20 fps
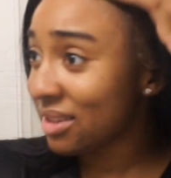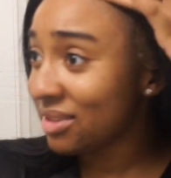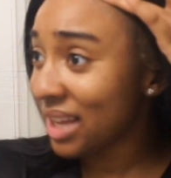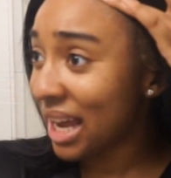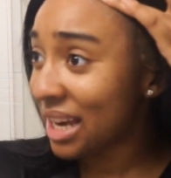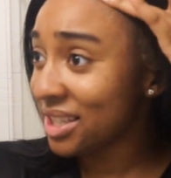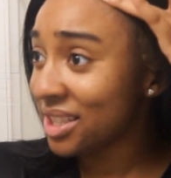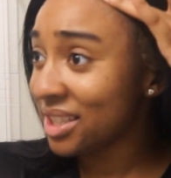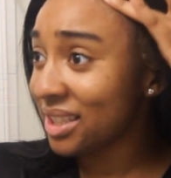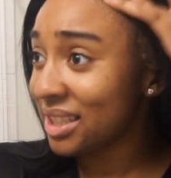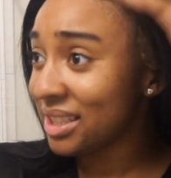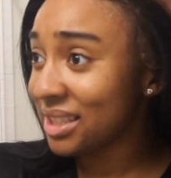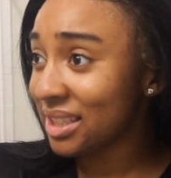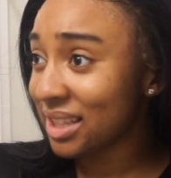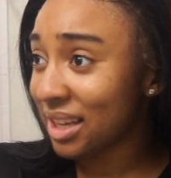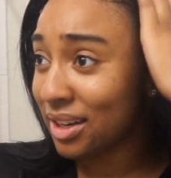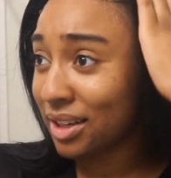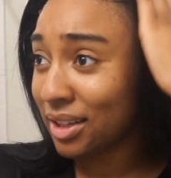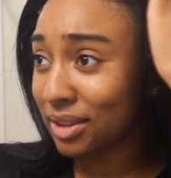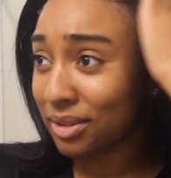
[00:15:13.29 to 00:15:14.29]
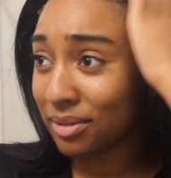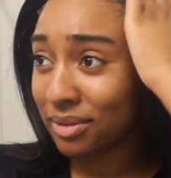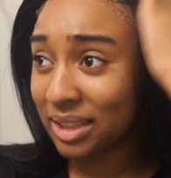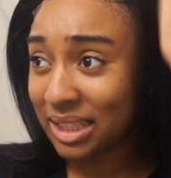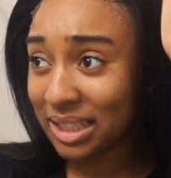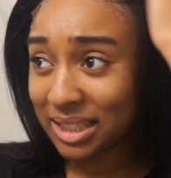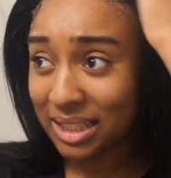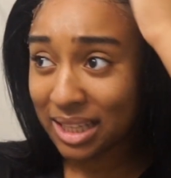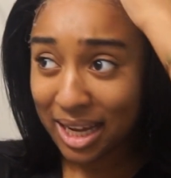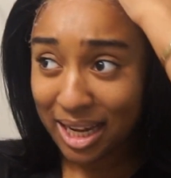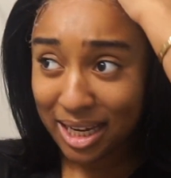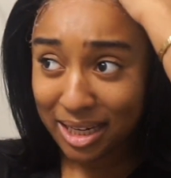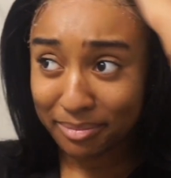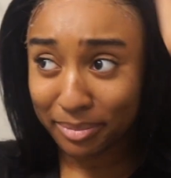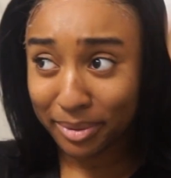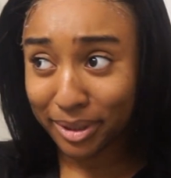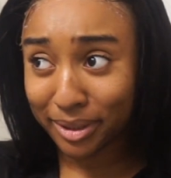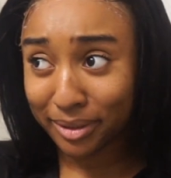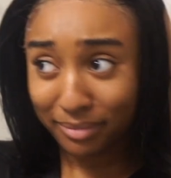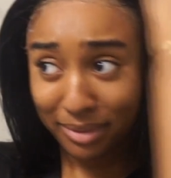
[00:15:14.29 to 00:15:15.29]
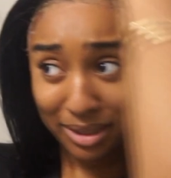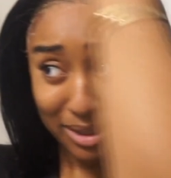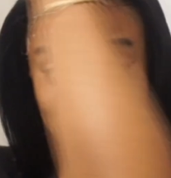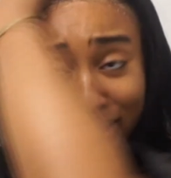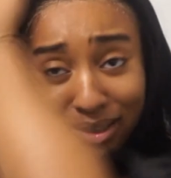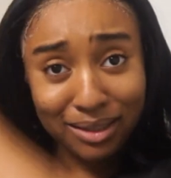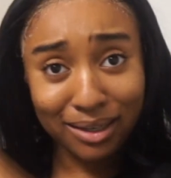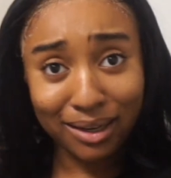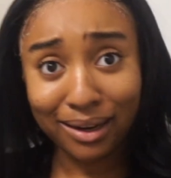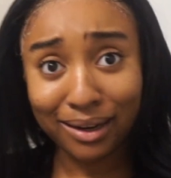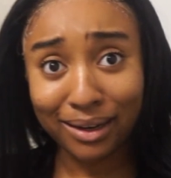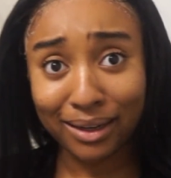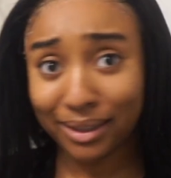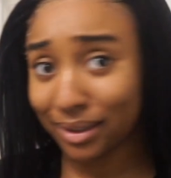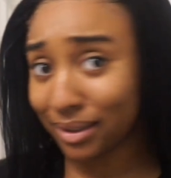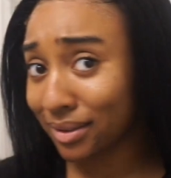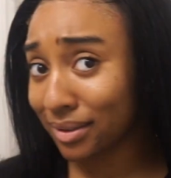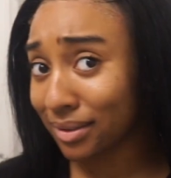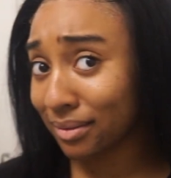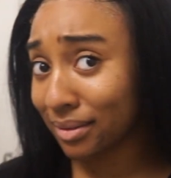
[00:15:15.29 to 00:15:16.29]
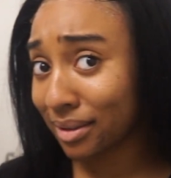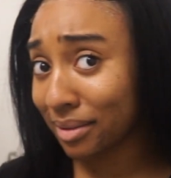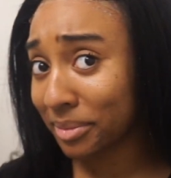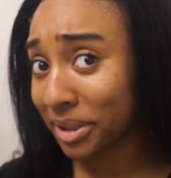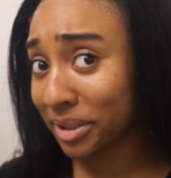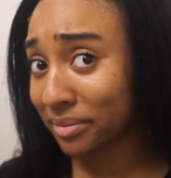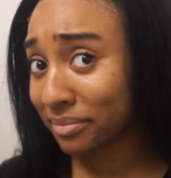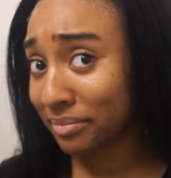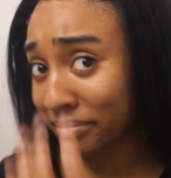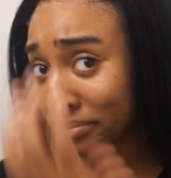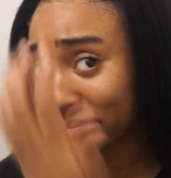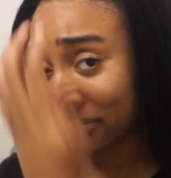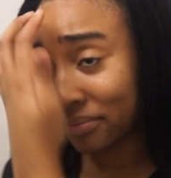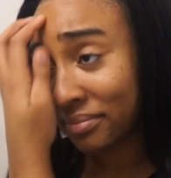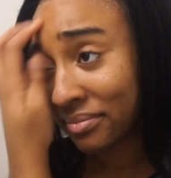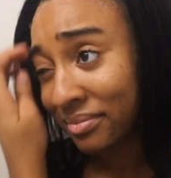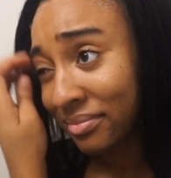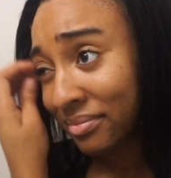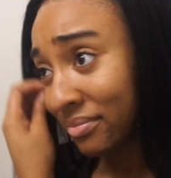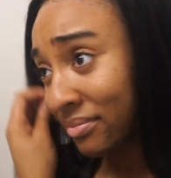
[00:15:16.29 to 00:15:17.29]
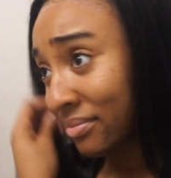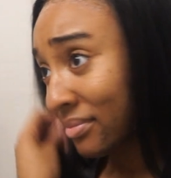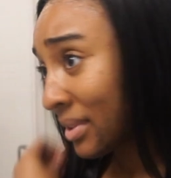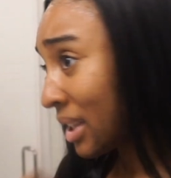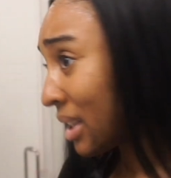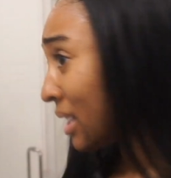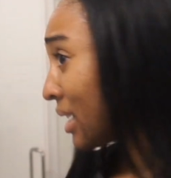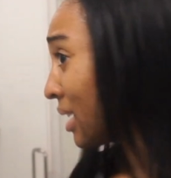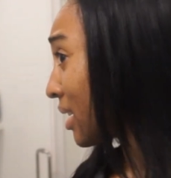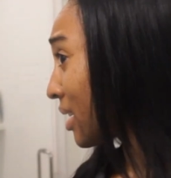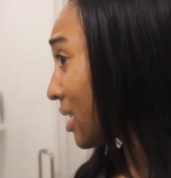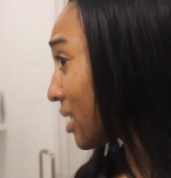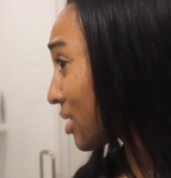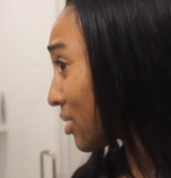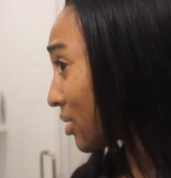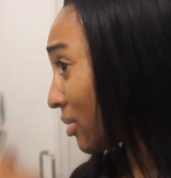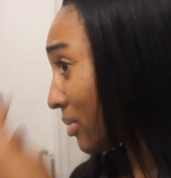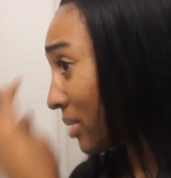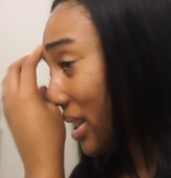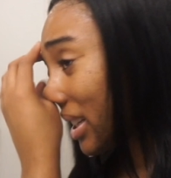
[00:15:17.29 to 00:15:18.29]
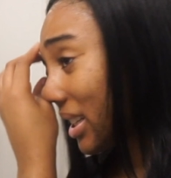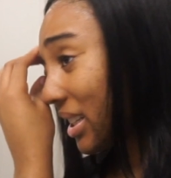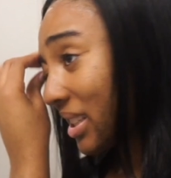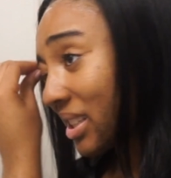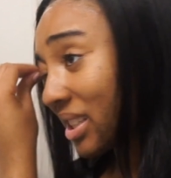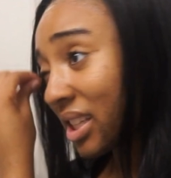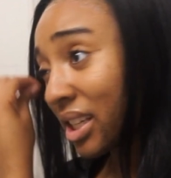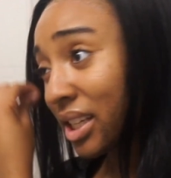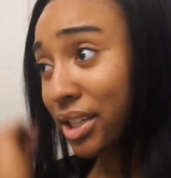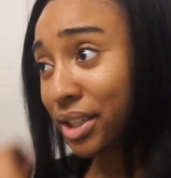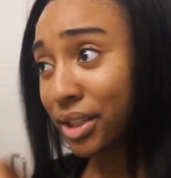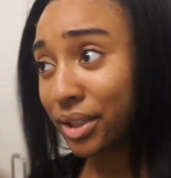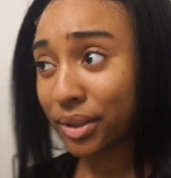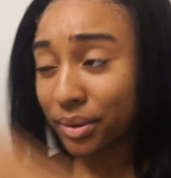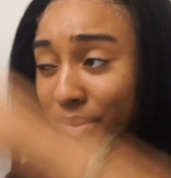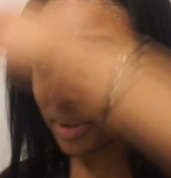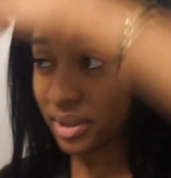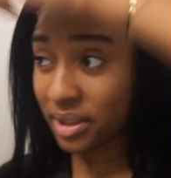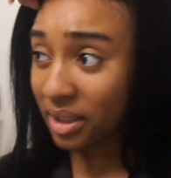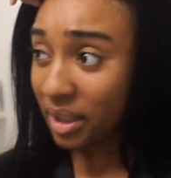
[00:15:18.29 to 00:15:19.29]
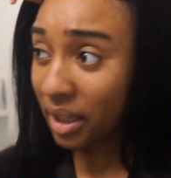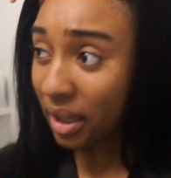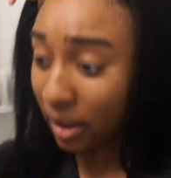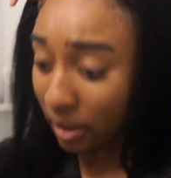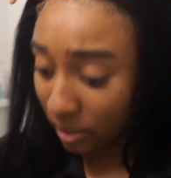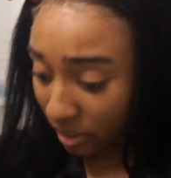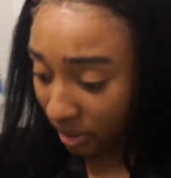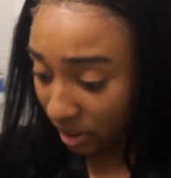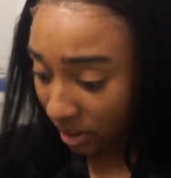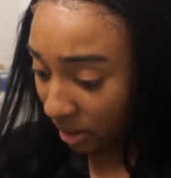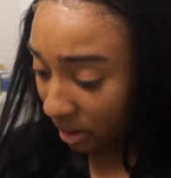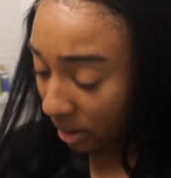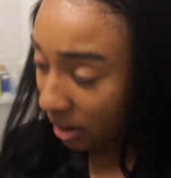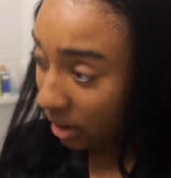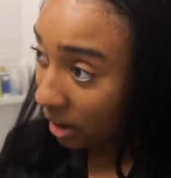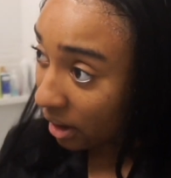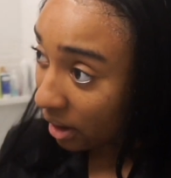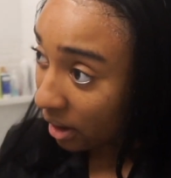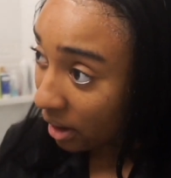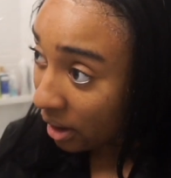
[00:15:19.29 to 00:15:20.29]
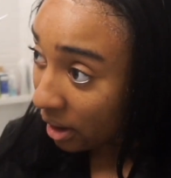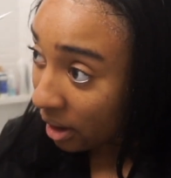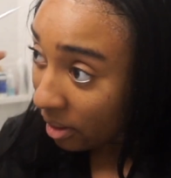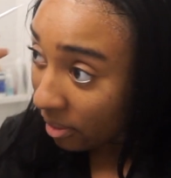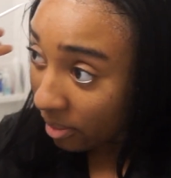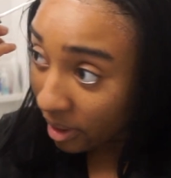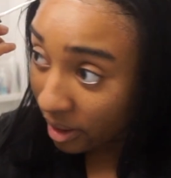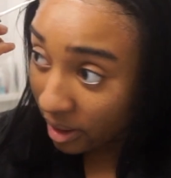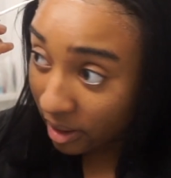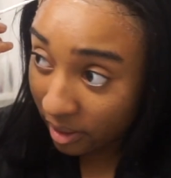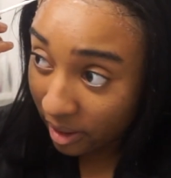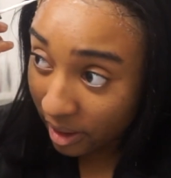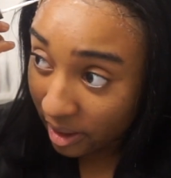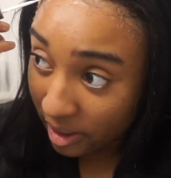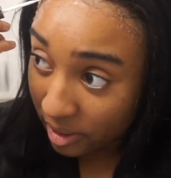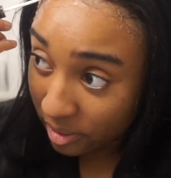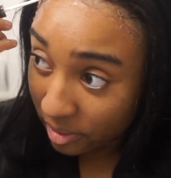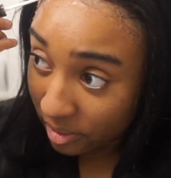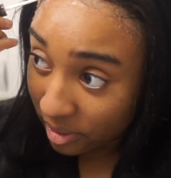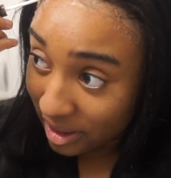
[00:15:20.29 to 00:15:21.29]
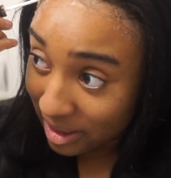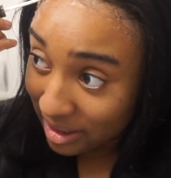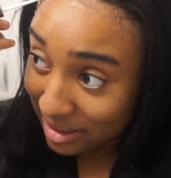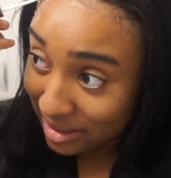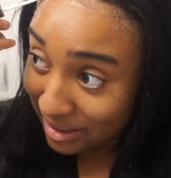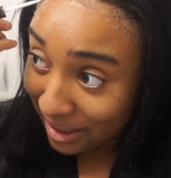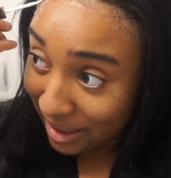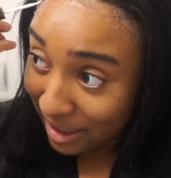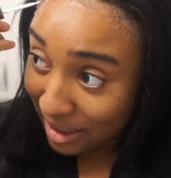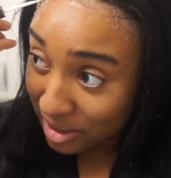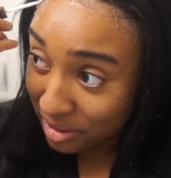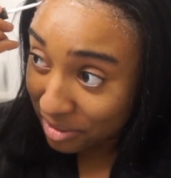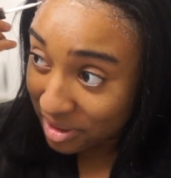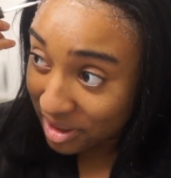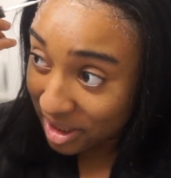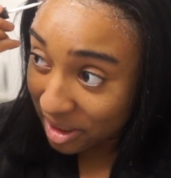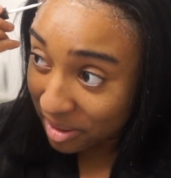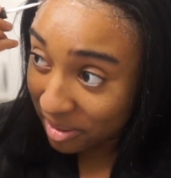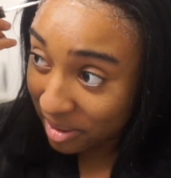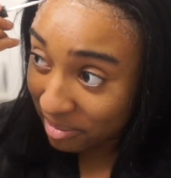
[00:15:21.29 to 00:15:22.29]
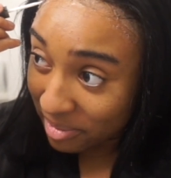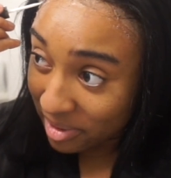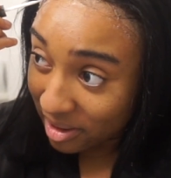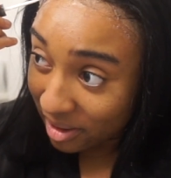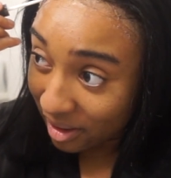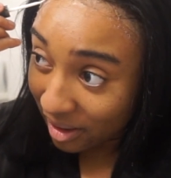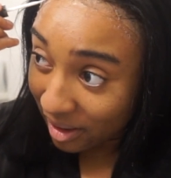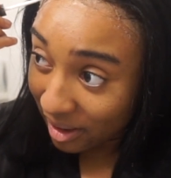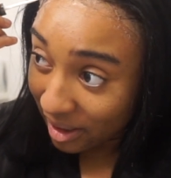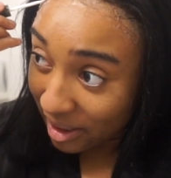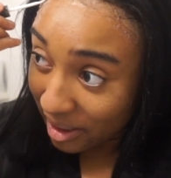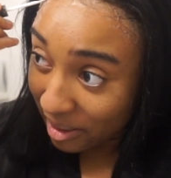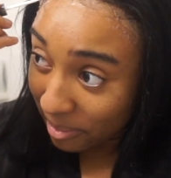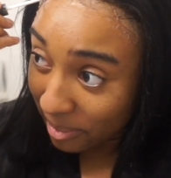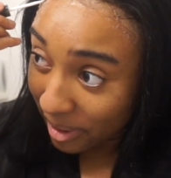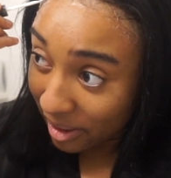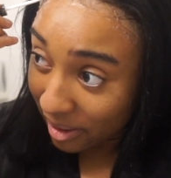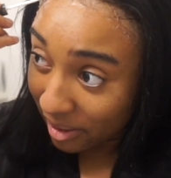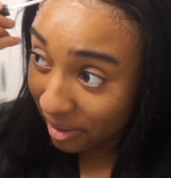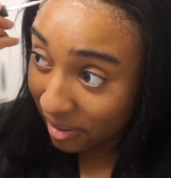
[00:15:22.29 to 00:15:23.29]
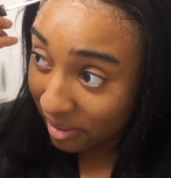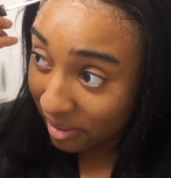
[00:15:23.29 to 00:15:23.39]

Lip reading: actually gonna sit down and glue this side, but it's looking all right, you know what I mean? It's doing what it needs to do, so. We're gonna go ahead and do this side. You see what I'm talking about?